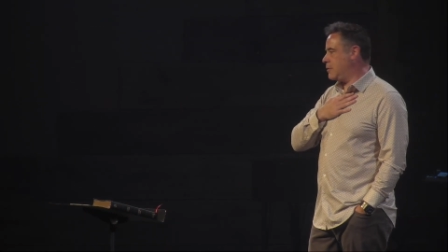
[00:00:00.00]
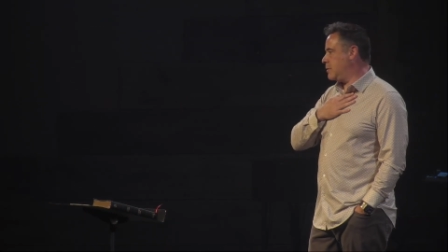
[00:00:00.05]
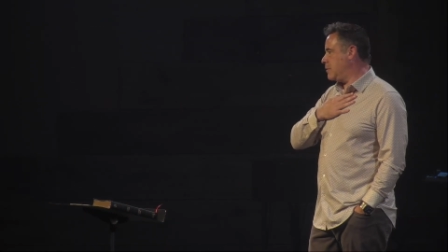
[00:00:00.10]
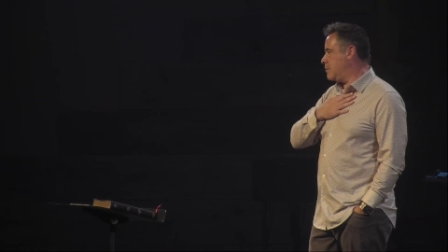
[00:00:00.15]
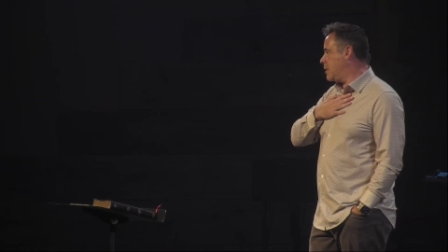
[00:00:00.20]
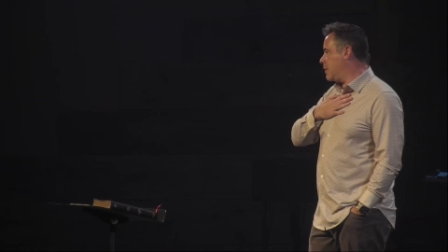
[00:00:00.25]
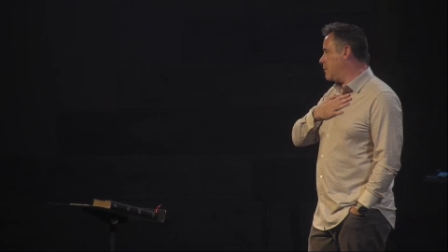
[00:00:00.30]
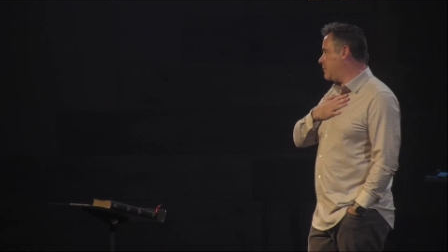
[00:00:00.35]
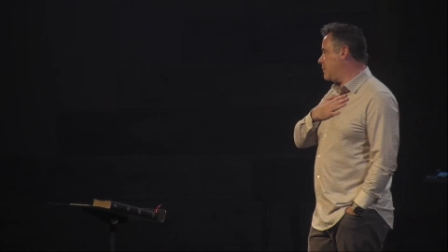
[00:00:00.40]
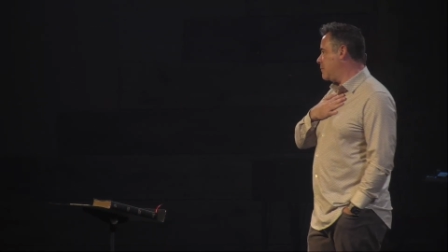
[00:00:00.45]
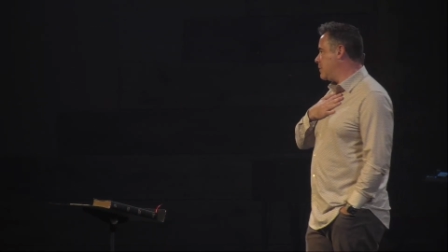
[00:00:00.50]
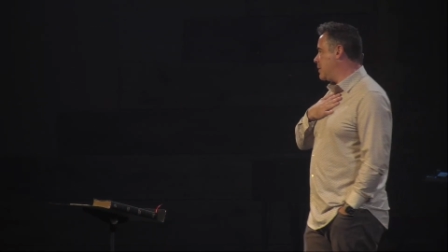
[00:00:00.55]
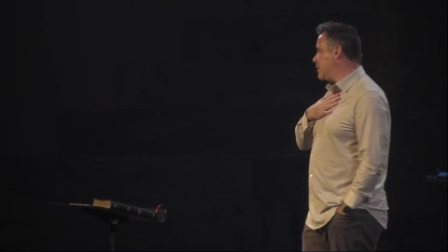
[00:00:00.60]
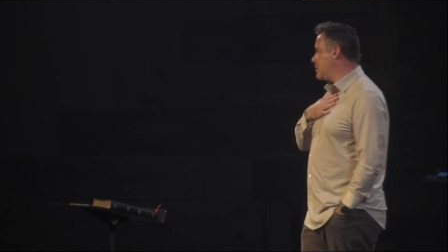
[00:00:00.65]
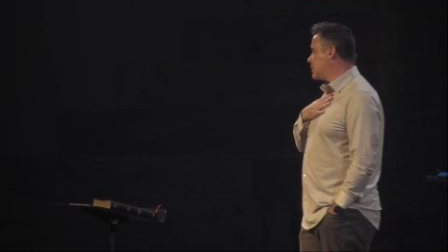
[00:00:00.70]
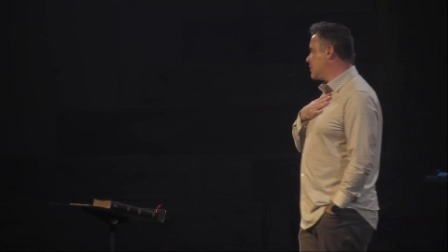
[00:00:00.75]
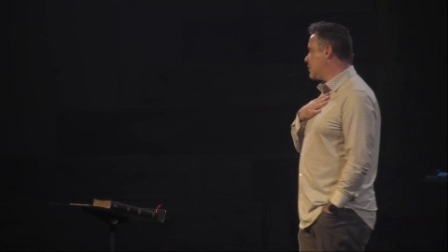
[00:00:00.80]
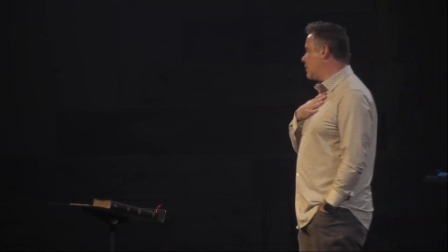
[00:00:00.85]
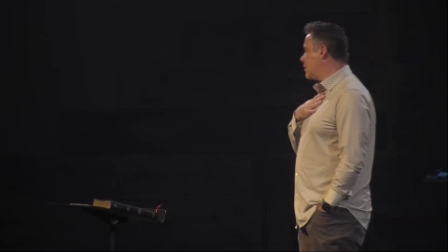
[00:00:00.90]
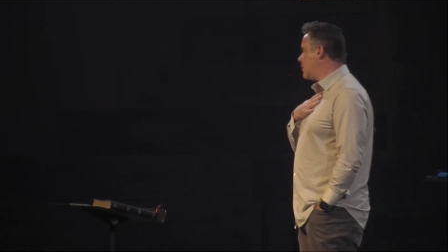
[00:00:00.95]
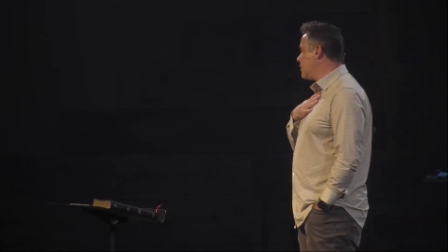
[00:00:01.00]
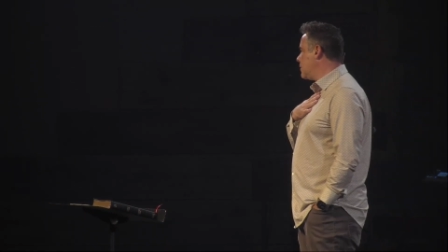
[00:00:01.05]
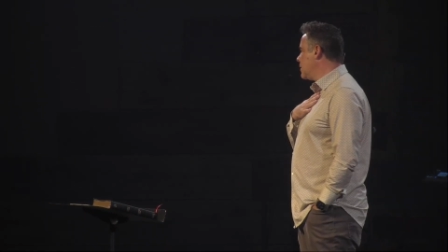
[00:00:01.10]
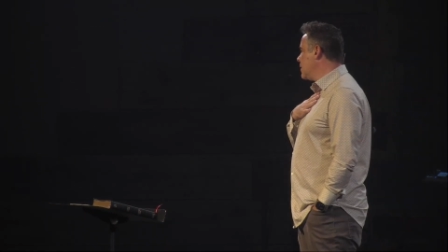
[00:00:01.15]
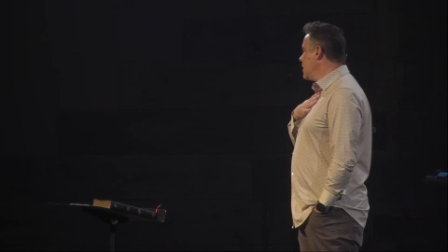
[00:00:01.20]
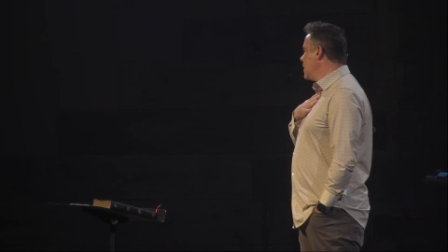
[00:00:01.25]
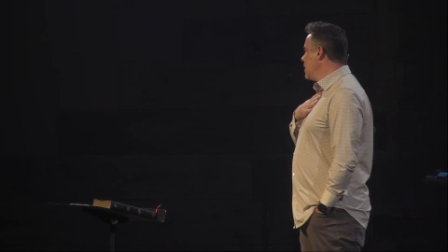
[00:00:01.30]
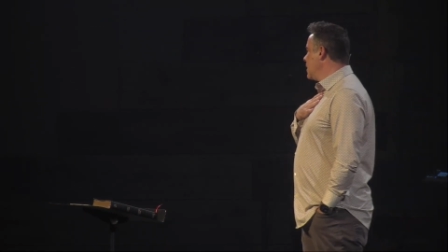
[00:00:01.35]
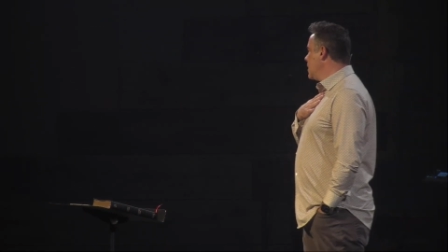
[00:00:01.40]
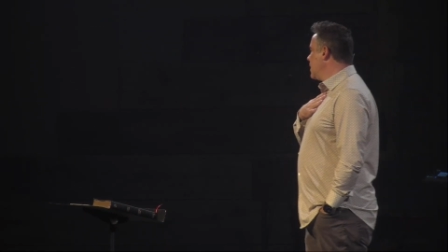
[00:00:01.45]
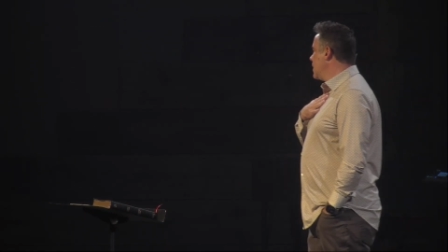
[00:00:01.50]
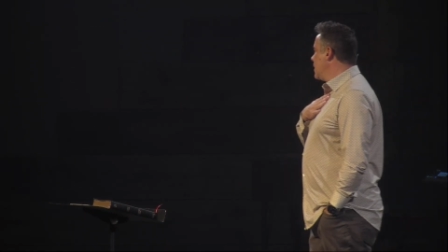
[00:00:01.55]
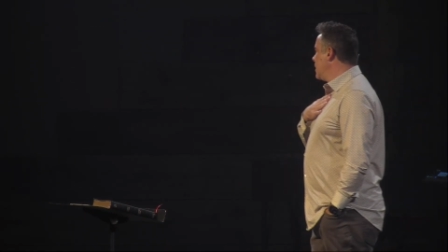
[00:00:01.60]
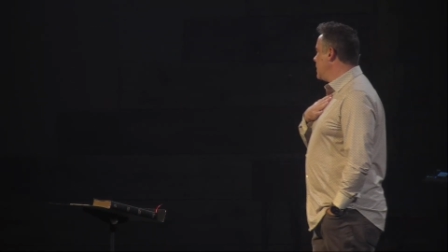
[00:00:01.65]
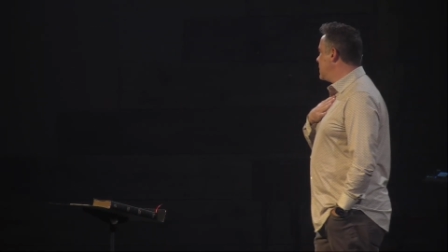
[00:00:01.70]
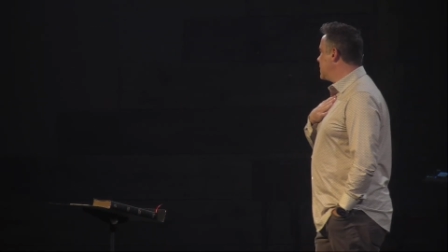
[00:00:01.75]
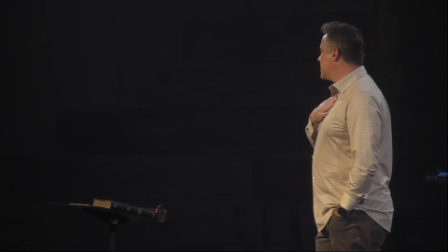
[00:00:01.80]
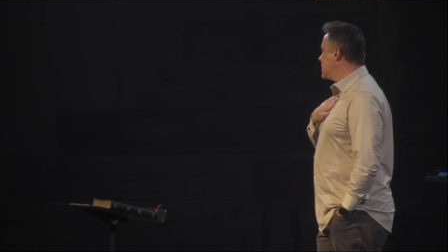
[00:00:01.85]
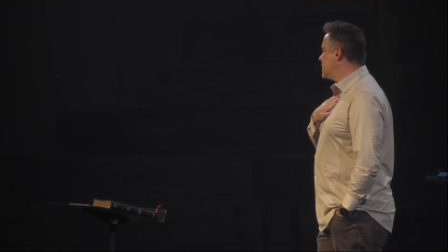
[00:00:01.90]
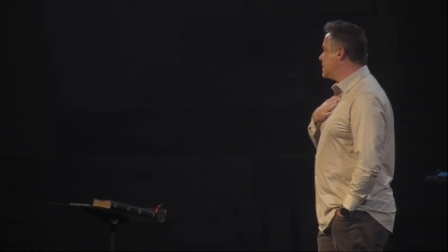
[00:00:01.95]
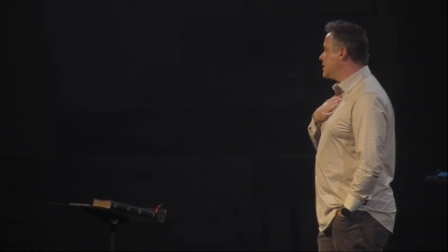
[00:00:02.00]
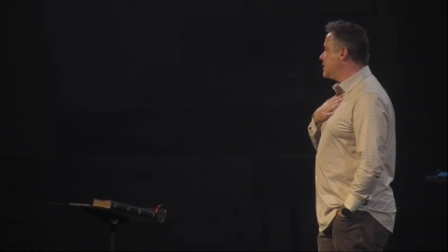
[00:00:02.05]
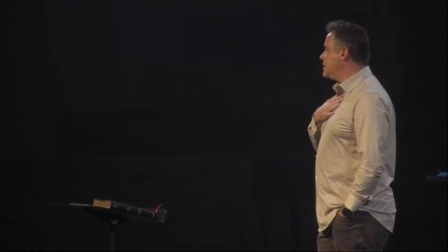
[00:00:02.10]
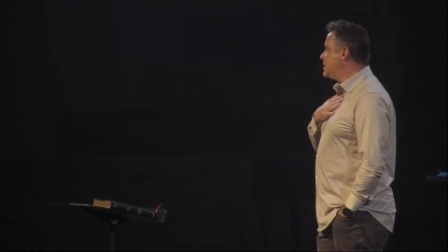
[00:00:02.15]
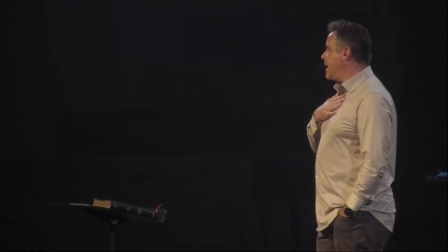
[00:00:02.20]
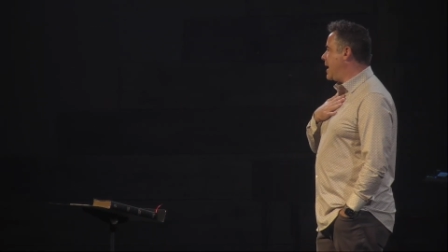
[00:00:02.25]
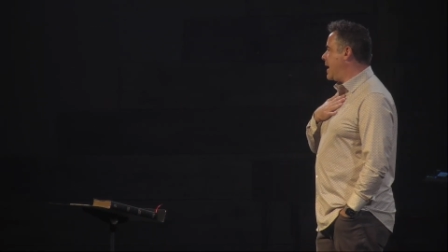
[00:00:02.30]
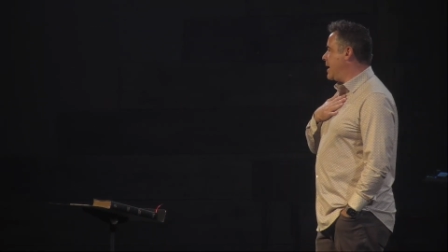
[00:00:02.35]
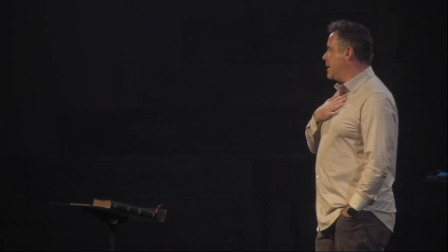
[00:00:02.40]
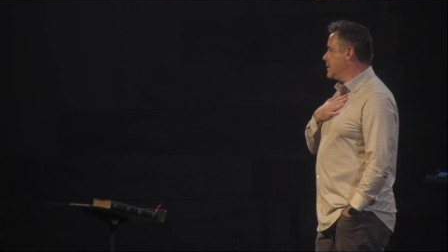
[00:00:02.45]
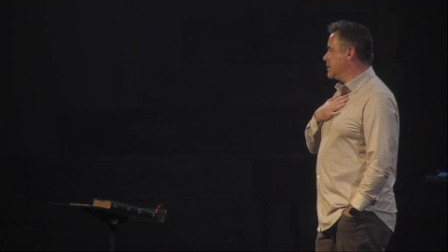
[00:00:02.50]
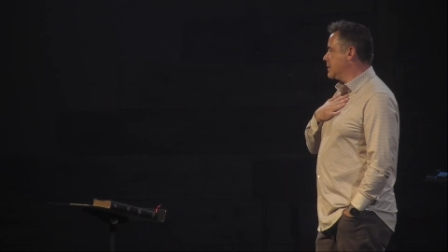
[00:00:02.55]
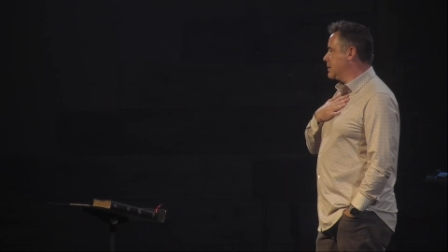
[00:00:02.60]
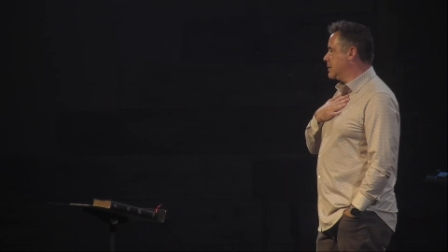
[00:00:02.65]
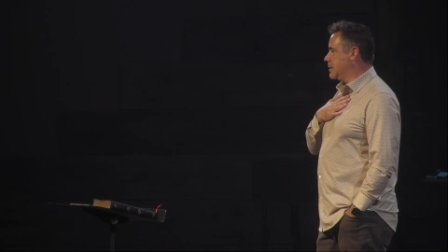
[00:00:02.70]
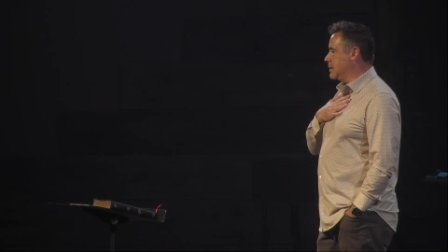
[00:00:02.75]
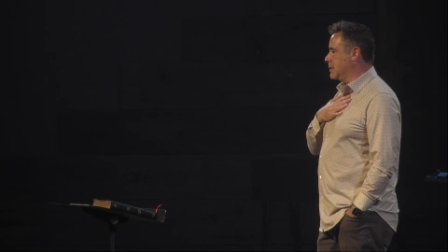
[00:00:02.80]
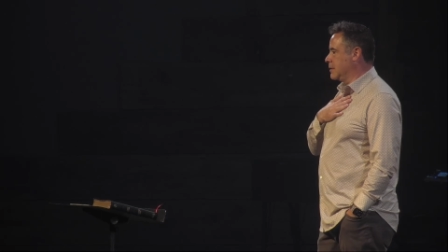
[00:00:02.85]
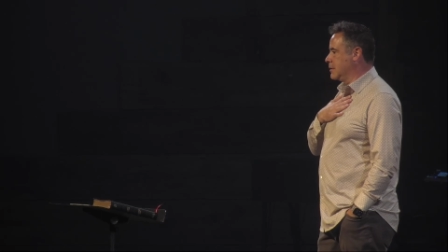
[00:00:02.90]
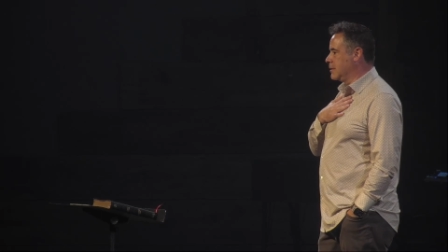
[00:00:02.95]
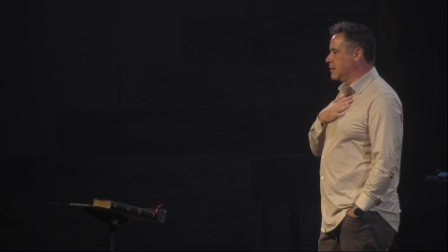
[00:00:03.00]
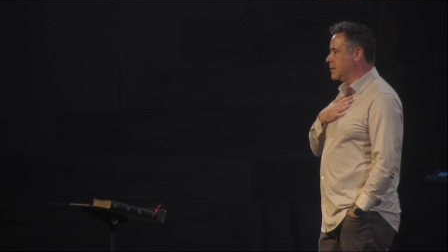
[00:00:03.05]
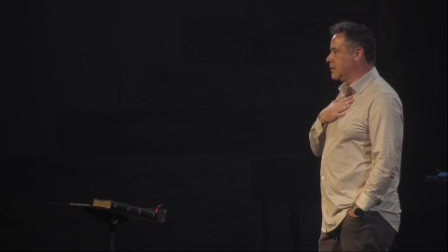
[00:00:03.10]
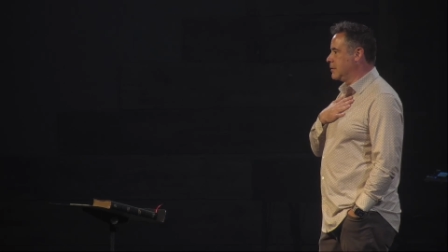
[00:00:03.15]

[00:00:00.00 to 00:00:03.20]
who you met a few minutes ago. This is a dance.